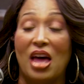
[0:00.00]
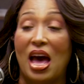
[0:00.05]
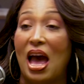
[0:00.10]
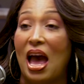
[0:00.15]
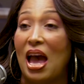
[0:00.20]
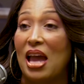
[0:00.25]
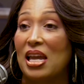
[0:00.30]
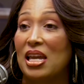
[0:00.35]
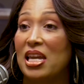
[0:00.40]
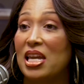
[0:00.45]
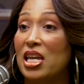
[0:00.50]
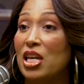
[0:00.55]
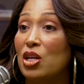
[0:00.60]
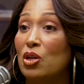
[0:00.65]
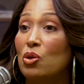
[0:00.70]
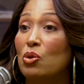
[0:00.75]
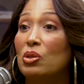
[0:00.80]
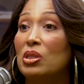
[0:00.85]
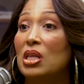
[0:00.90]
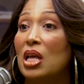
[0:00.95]
high
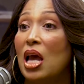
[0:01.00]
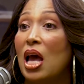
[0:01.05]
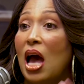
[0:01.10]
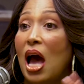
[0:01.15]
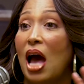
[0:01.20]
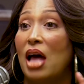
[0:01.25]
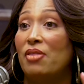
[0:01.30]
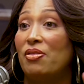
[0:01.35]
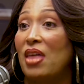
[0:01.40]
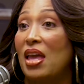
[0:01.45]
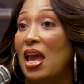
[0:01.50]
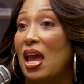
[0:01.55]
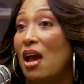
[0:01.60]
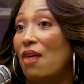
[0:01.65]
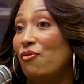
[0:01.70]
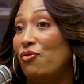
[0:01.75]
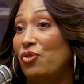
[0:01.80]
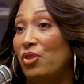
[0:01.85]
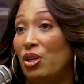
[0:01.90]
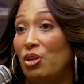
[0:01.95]
heels, they
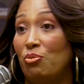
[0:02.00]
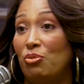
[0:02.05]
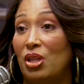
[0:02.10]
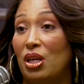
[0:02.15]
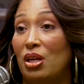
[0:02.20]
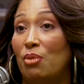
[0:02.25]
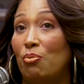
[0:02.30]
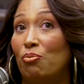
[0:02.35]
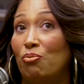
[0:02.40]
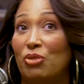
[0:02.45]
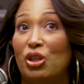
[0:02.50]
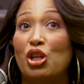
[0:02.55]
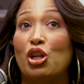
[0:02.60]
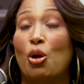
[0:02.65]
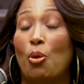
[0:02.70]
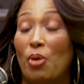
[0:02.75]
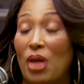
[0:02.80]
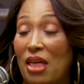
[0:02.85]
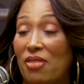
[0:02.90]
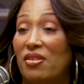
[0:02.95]
have the you
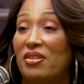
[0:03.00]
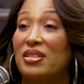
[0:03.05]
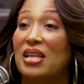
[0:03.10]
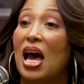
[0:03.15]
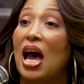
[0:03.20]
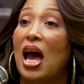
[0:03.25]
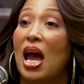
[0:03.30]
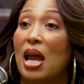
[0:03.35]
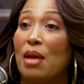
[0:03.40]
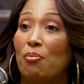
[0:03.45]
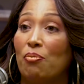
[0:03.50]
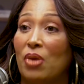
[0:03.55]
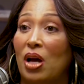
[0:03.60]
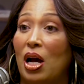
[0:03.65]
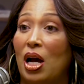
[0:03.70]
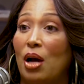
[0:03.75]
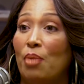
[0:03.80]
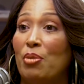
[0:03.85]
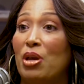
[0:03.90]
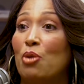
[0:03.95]
know, at the time,
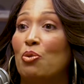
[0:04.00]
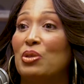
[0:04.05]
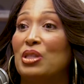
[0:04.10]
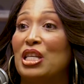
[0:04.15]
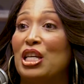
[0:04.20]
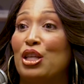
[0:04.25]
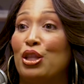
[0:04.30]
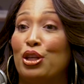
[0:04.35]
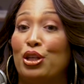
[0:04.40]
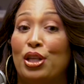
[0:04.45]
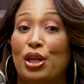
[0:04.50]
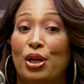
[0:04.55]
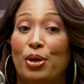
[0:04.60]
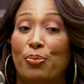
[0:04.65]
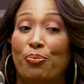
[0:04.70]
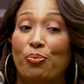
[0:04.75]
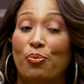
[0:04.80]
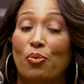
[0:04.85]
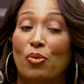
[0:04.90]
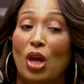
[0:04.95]
it was either the
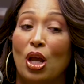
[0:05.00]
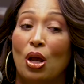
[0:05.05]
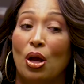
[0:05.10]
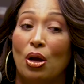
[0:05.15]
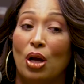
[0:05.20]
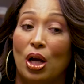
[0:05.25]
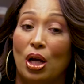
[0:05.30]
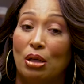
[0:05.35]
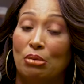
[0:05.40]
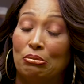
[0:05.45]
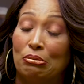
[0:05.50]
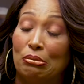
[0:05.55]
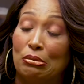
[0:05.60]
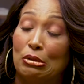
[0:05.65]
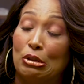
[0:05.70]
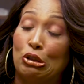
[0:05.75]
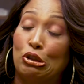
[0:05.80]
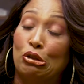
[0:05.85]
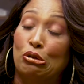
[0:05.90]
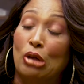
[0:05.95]

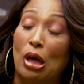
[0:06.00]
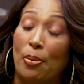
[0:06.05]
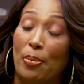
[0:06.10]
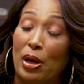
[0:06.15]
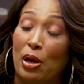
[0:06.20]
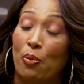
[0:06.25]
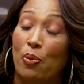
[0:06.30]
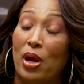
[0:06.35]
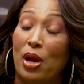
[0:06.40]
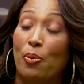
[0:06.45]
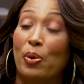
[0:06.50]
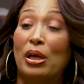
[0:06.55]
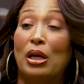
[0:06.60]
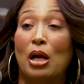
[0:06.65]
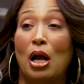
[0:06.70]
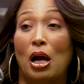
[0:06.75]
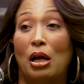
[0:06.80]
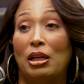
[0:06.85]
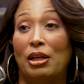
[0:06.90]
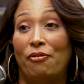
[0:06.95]
strawberry red, we
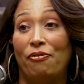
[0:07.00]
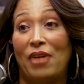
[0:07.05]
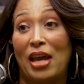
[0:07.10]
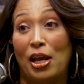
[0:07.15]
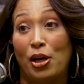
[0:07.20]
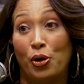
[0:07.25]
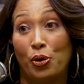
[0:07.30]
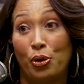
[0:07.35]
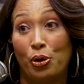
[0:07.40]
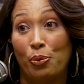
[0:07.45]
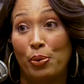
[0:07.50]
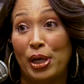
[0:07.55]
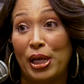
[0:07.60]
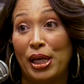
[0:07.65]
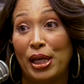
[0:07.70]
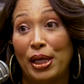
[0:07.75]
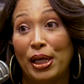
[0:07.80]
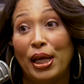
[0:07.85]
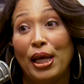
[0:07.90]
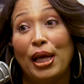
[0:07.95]
call it fat girl
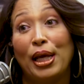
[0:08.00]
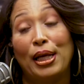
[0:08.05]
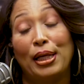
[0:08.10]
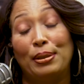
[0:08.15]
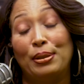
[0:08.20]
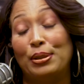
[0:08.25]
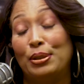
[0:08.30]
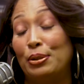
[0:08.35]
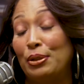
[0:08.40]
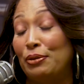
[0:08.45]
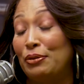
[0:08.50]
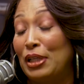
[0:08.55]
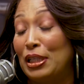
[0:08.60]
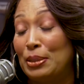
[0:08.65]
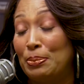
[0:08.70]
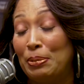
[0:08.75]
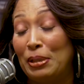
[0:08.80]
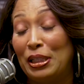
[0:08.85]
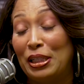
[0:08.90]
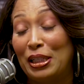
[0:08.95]
red. I don't know if that's
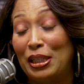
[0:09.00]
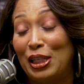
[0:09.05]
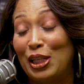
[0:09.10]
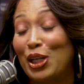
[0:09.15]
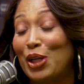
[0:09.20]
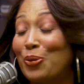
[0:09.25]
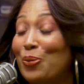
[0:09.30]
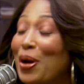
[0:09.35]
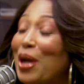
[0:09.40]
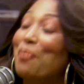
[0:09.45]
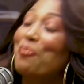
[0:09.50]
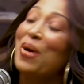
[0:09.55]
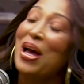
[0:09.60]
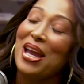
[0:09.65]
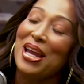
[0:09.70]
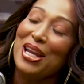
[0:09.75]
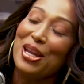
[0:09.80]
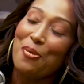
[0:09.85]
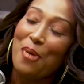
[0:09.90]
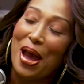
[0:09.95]
politically correct, but
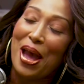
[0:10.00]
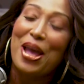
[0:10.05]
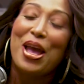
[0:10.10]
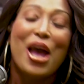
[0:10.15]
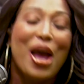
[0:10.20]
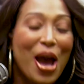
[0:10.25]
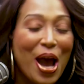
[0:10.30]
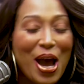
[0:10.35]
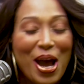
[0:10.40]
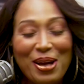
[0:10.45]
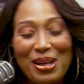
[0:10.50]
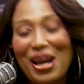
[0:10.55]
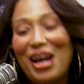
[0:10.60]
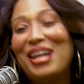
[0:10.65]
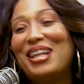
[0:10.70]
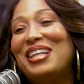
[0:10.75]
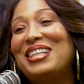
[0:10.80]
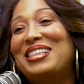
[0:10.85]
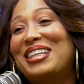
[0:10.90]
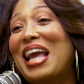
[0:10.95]
anyway,
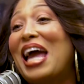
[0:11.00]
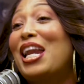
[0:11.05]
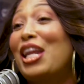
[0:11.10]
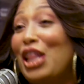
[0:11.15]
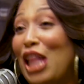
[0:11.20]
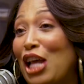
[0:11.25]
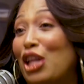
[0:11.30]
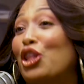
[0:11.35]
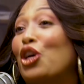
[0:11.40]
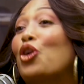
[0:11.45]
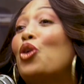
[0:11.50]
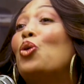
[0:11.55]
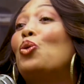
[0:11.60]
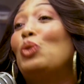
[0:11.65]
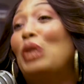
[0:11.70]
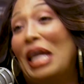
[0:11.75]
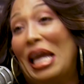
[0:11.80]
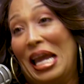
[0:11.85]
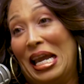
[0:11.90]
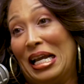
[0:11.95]
it's kind of like the
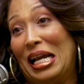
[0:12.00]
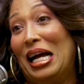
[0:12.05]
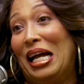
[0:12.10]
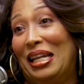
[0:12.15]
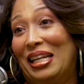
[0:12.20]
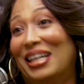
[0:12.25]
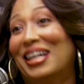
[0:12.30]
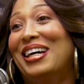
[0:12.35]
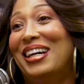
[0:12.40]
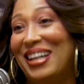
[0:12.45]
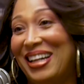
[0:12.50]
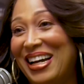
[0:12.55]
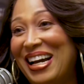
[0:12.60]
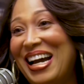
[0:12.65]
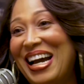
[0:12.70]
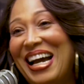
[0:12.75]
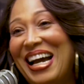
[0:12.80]
Kool-Aid color, right?